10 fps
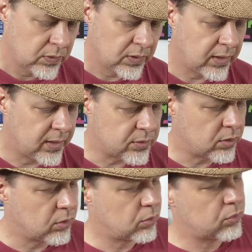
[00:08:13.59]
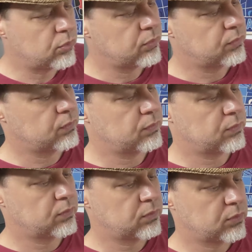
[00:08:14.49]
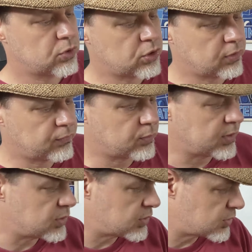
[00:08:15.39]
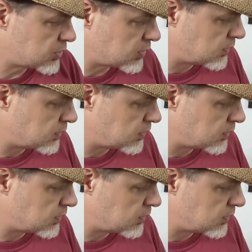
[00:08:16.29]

It has no shift ridges